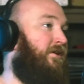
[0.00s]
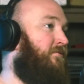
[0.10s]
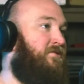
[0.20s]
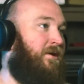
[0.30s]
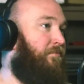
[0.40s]
You
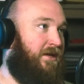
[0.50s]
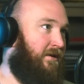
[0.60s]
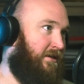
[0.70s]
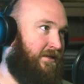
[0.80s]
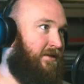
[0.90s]
know, something
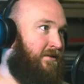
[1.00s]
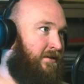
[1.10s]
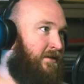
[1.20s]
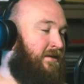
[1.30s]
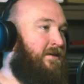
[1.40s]
like that.
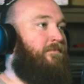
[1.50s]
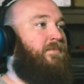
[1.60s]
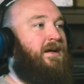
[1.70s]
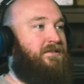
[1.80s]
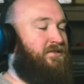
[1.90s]

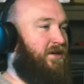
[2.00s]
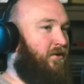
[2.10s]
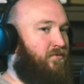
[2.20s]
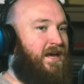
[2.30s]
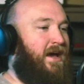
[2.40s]
And
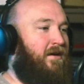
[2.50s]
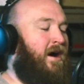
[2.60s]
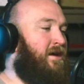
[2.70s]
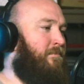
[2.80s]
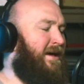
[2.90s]
so, yeah,
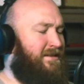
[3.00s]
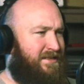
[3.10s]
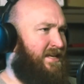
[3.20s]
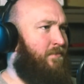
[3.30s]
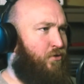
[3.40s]
I can balance
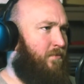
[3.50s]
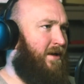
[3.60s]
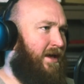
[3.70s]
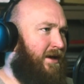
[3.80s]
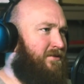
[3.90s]
a keyboard on
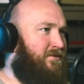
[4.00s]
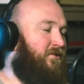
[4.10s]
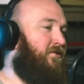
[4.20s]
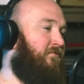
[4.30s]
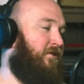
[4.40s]
my head.
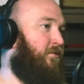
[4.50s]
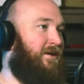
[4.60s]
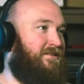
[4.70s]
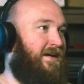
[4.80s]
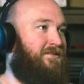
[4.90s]
You could
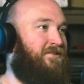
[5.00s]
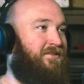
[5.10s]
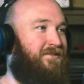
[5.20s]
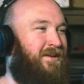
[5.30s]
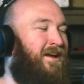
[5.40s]
request that
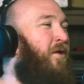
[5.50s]
to...